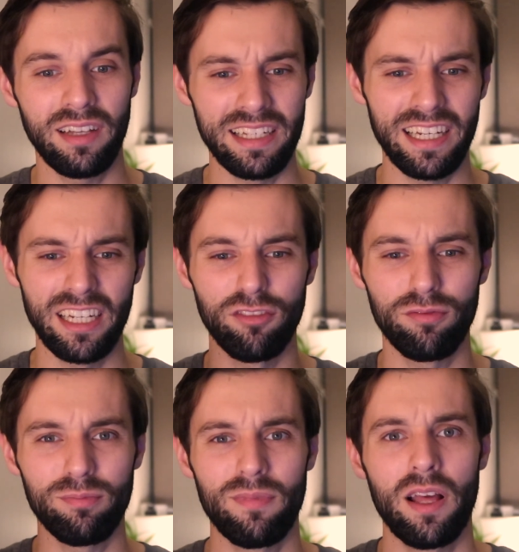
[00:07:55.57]
I kind
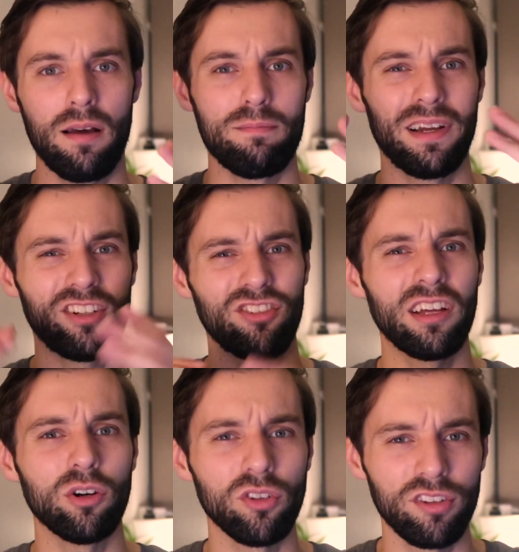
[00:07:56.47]
of mashed
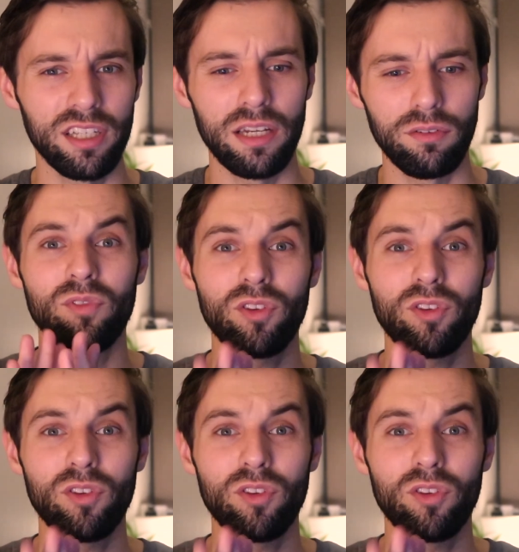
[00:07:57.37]
that all together.